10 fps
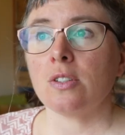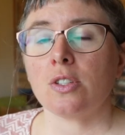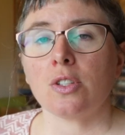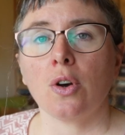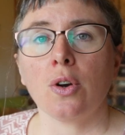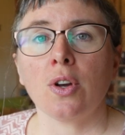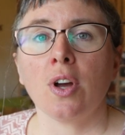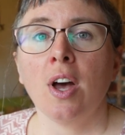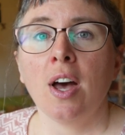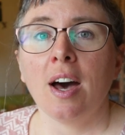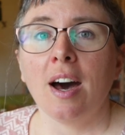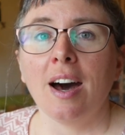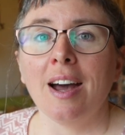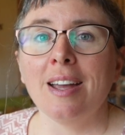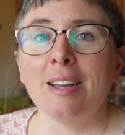So
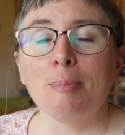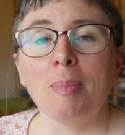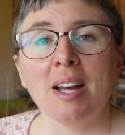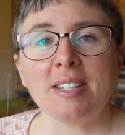I might